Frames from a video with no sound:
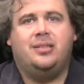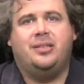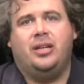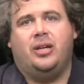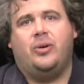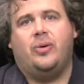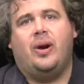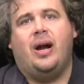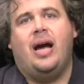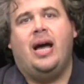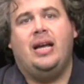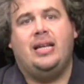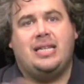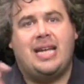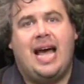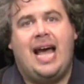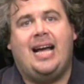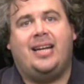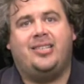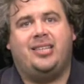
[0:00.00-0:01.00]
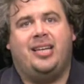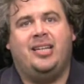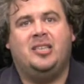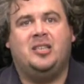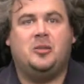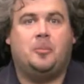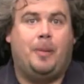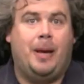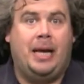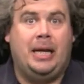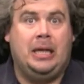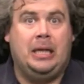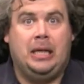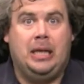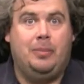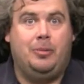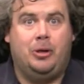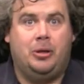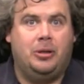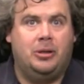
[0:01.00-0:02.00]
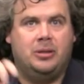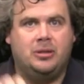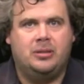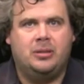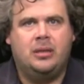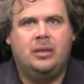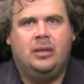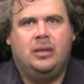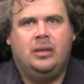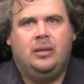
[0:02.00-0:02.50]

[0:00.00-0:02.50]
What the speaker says: decry tax and spend liberals